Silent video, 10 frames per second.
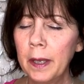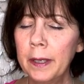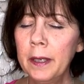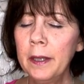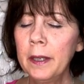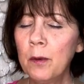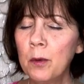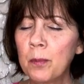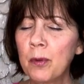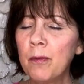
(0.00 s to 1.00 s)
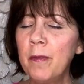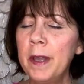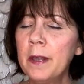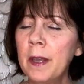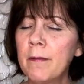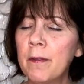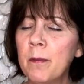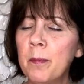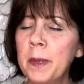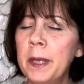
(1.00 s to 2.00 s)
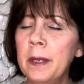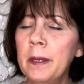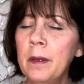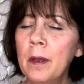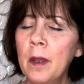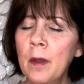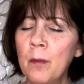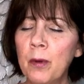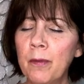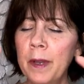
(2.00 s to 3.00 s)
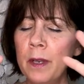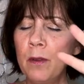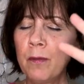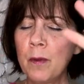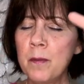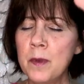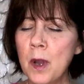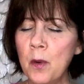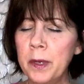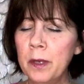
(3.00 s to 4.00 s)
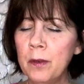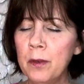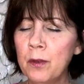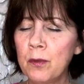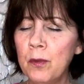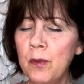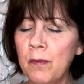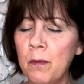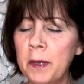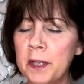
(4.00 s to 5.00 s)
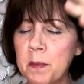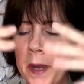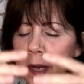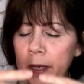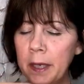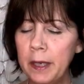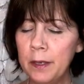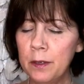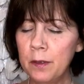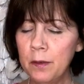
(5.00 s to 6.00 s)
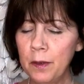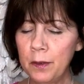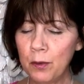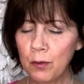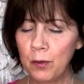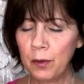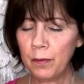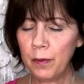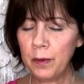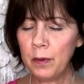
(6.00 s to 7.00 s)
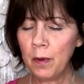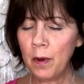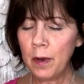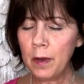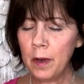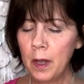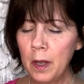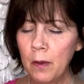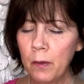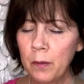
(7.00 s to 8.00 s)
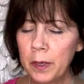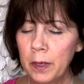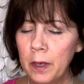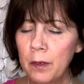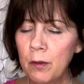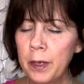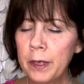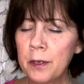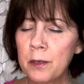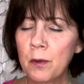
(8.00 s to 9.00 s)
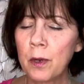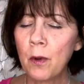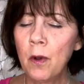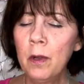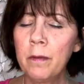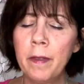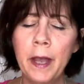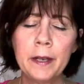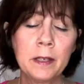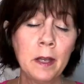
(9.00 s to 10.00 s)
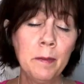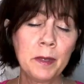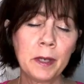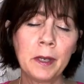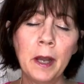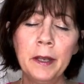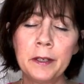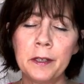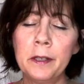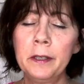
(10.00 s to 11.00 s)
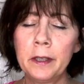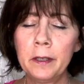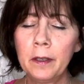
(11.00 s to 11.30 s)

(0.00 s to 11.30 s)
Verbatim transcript: Anything that would prevent that from being, prevent you from knowing your truth, from expanding into the truth of who you are. We want to uncreate and destroy all of that, times a godzillion.